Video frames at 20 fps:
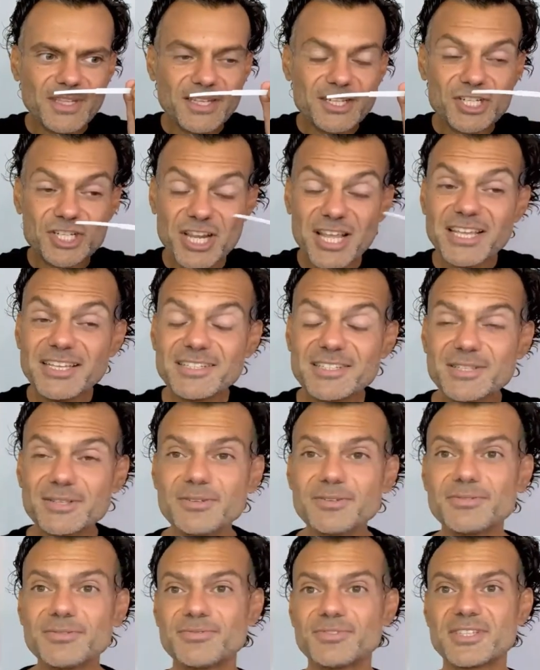Shades
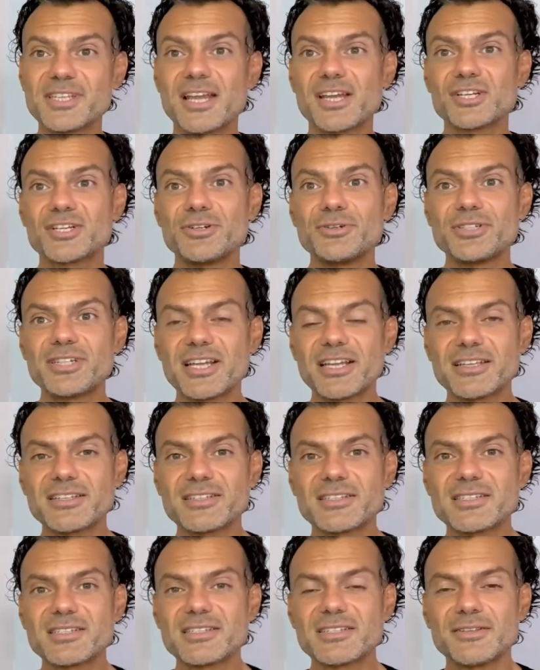of Serge
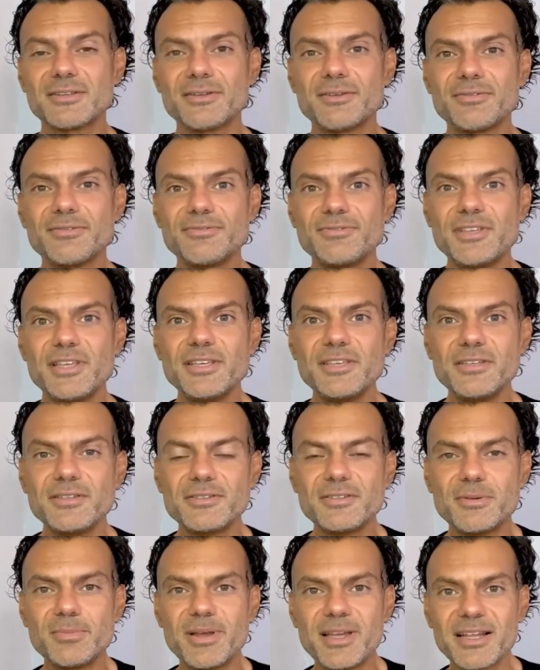Lutens' uh,
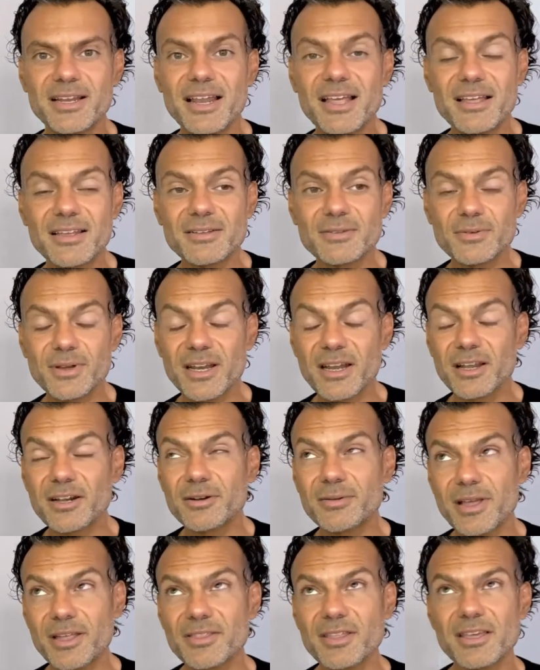Fille de Berlin. And
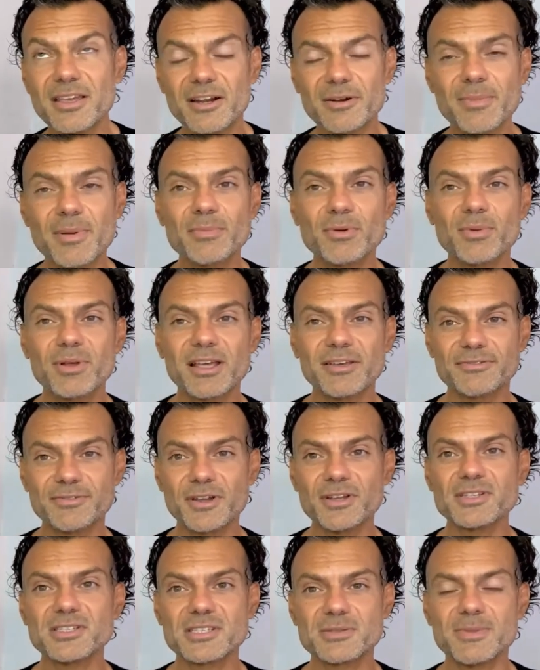I, I think I remember when I
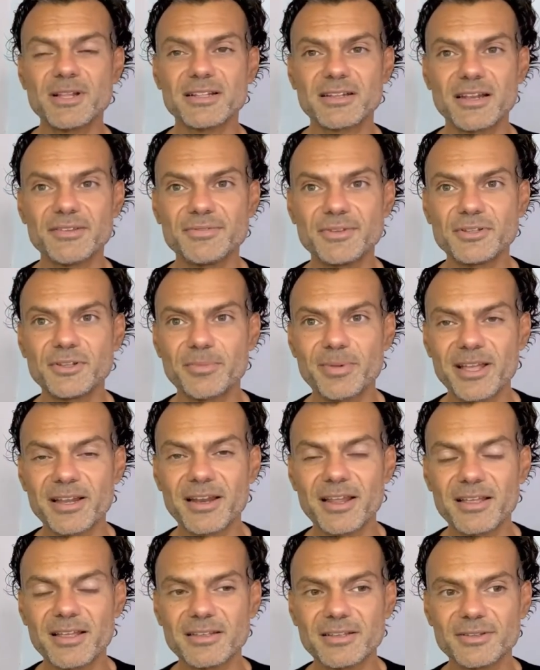first smelled La Fille de
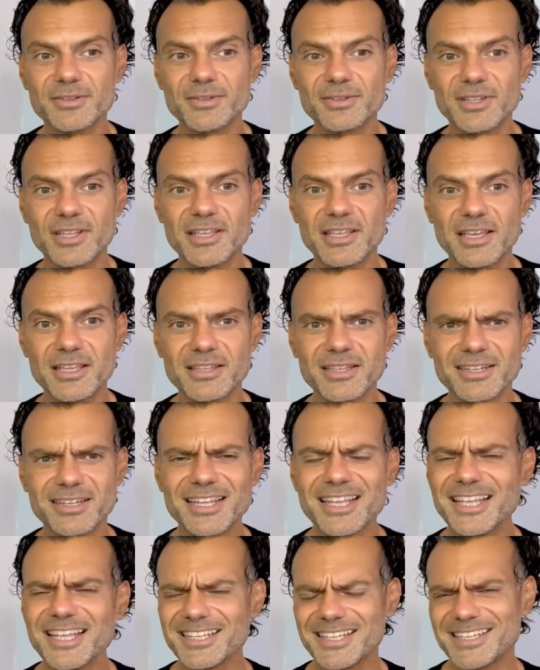Berlin thinking that
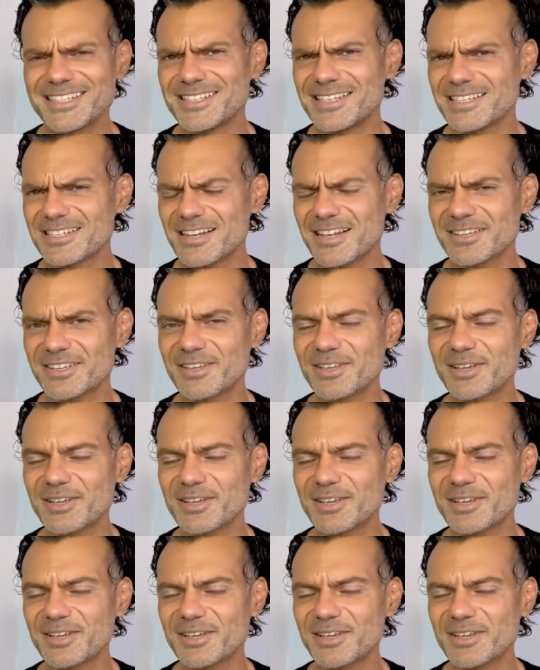is this like a